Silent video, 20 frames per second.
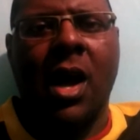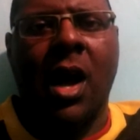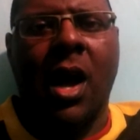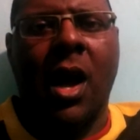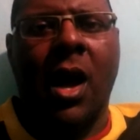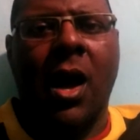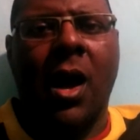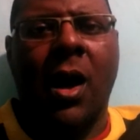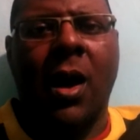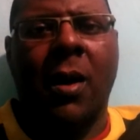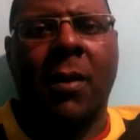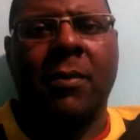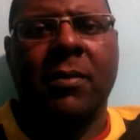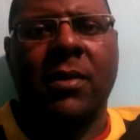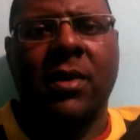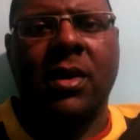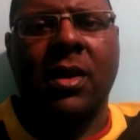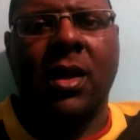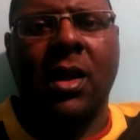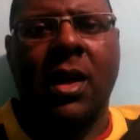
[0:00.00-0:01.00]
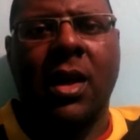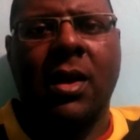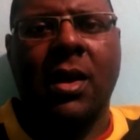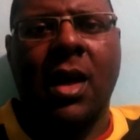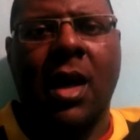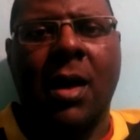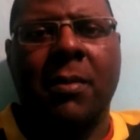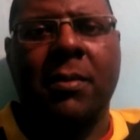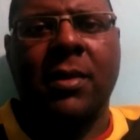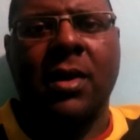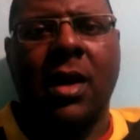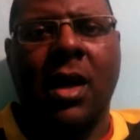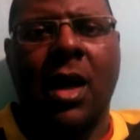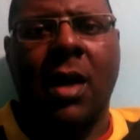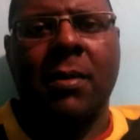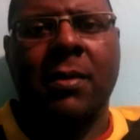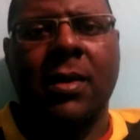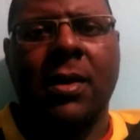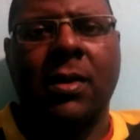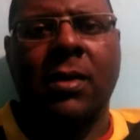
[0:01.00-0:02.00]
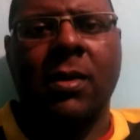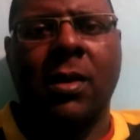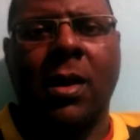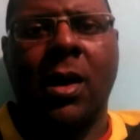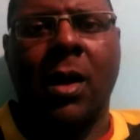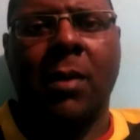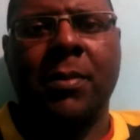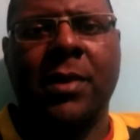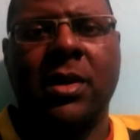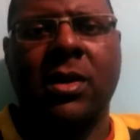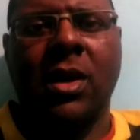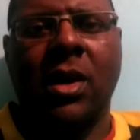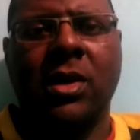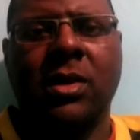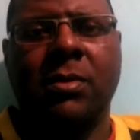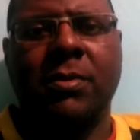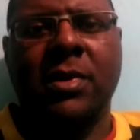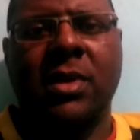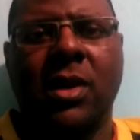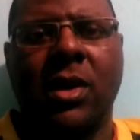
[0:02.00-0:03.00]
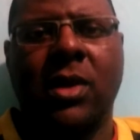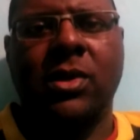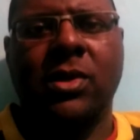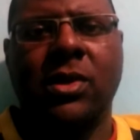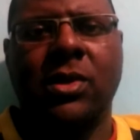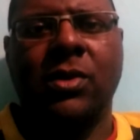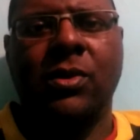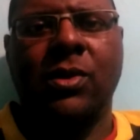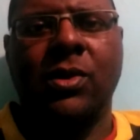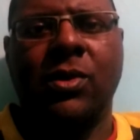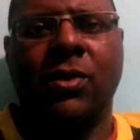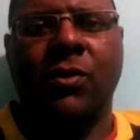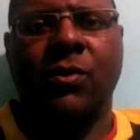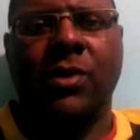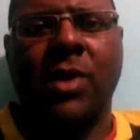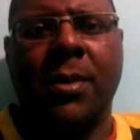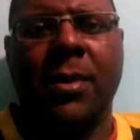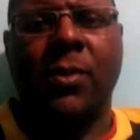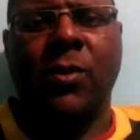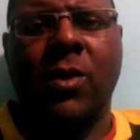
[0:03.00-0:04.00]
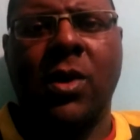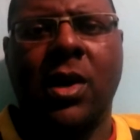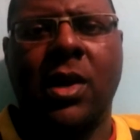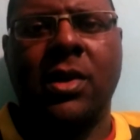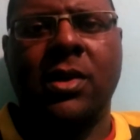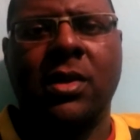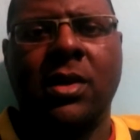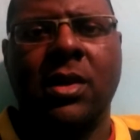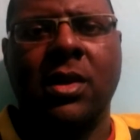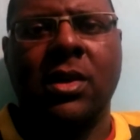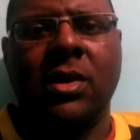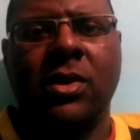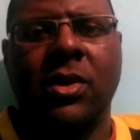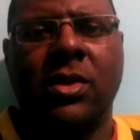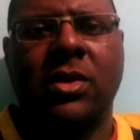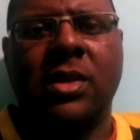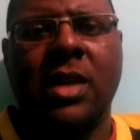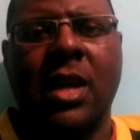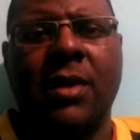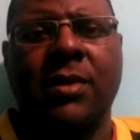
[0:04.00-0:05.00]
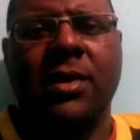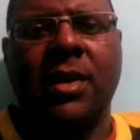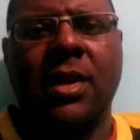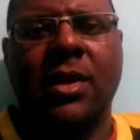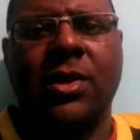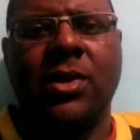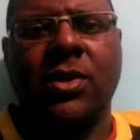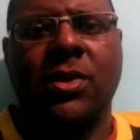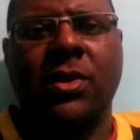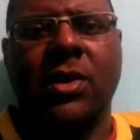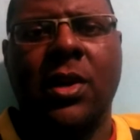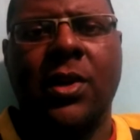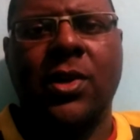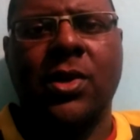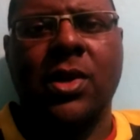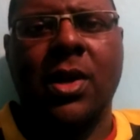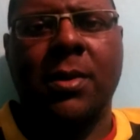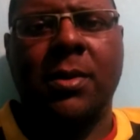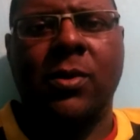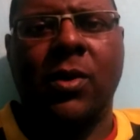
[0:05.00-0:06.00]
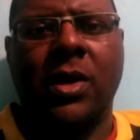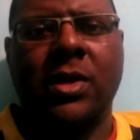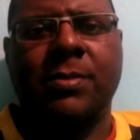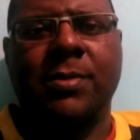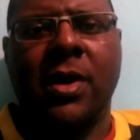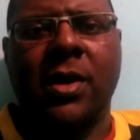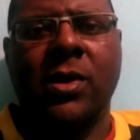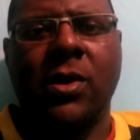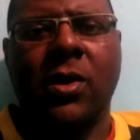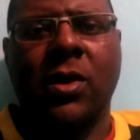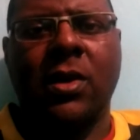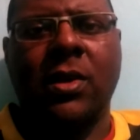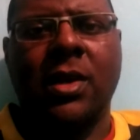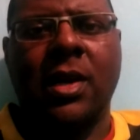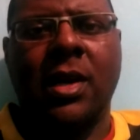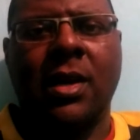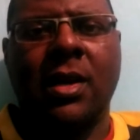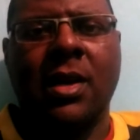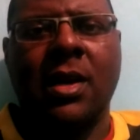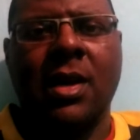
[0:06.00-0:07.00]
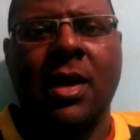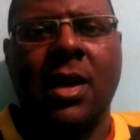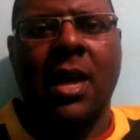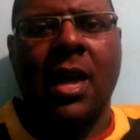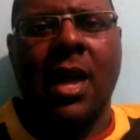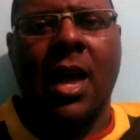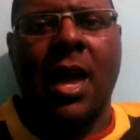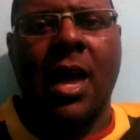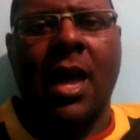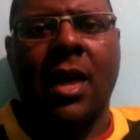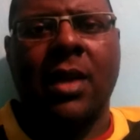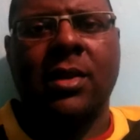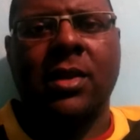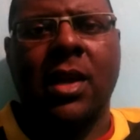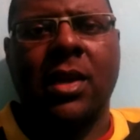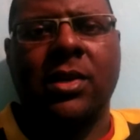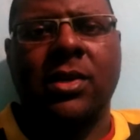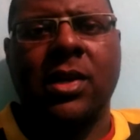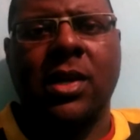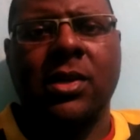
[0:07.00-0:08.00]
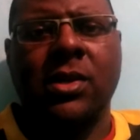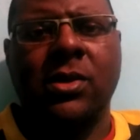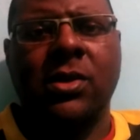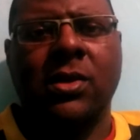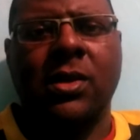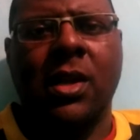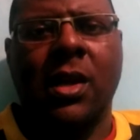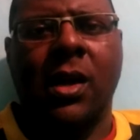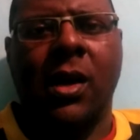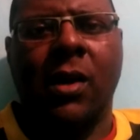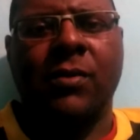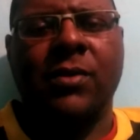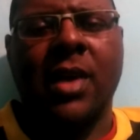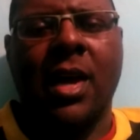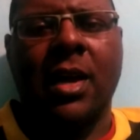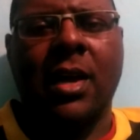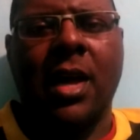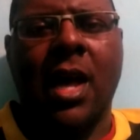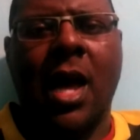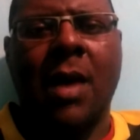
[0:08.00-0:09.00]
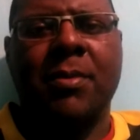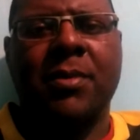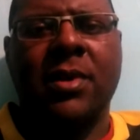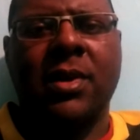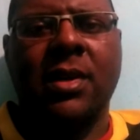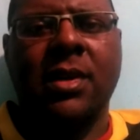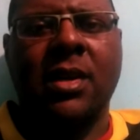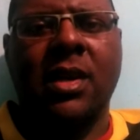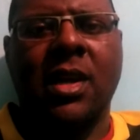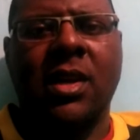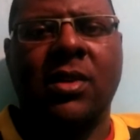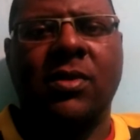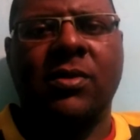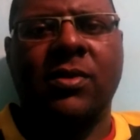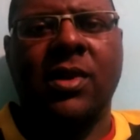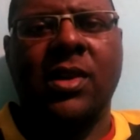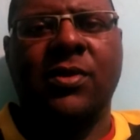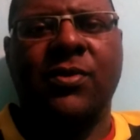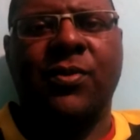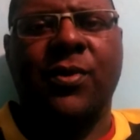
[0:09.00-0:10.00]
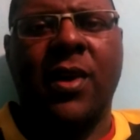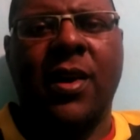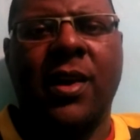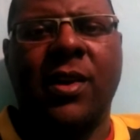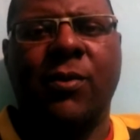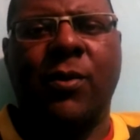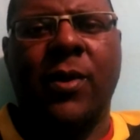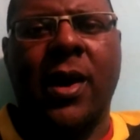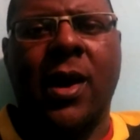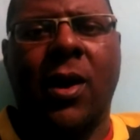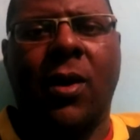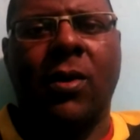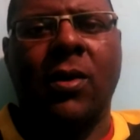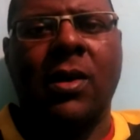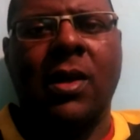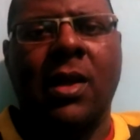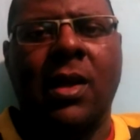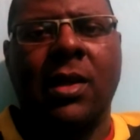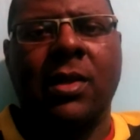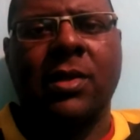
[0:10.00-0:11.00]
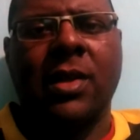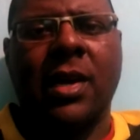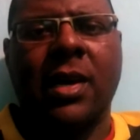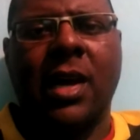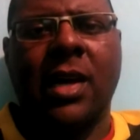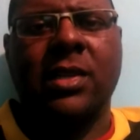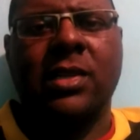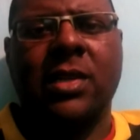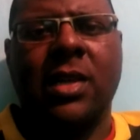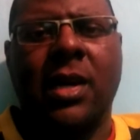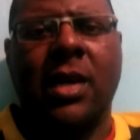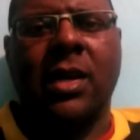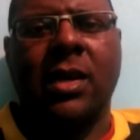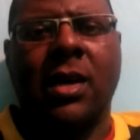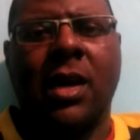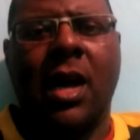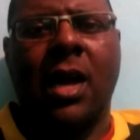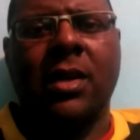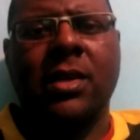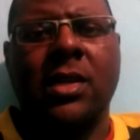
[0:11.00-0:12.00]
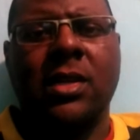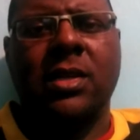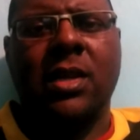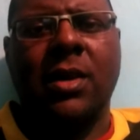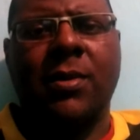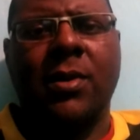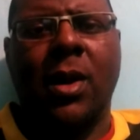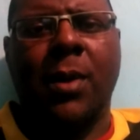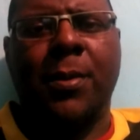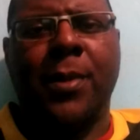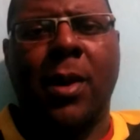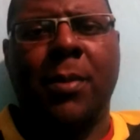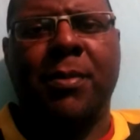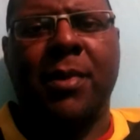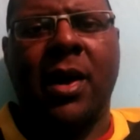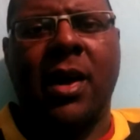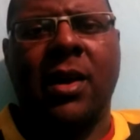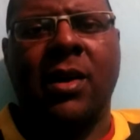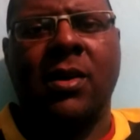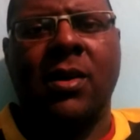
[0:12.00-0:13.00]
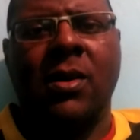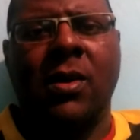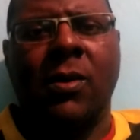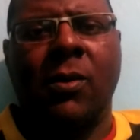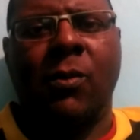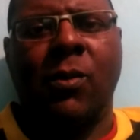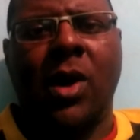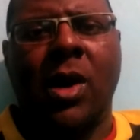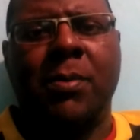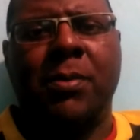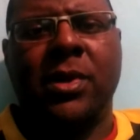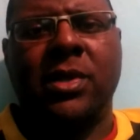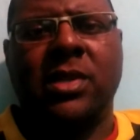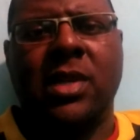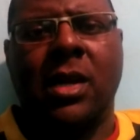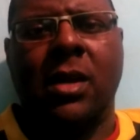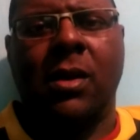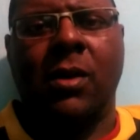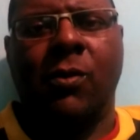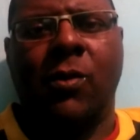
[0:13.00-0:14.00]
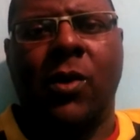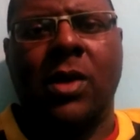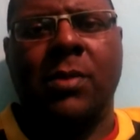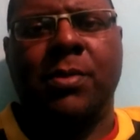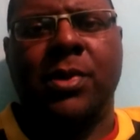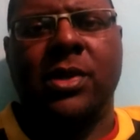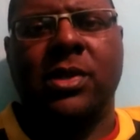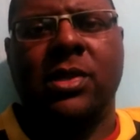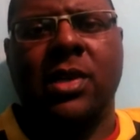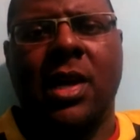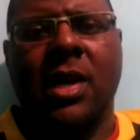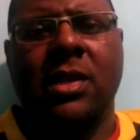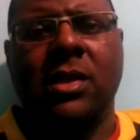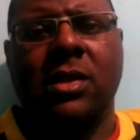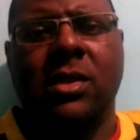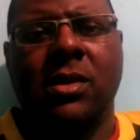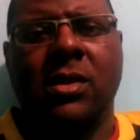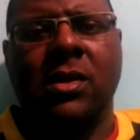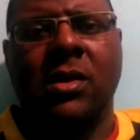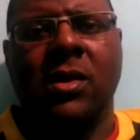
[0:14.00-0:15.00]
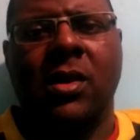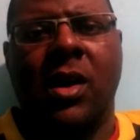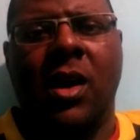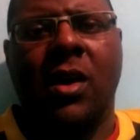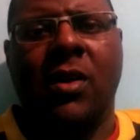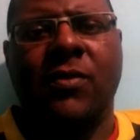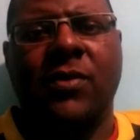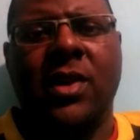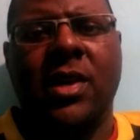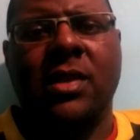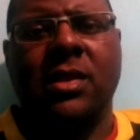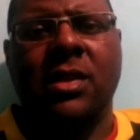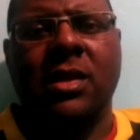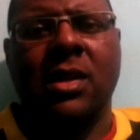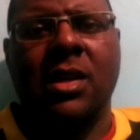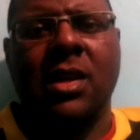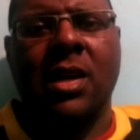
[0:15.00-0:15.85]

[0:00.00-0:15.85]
um, uh, uh, uh, uh, because because number one, your safety is your, is your number one priority, and and chance of, th- of that happening is is very rare. Like I say, I just give it about by one percent one percent of it,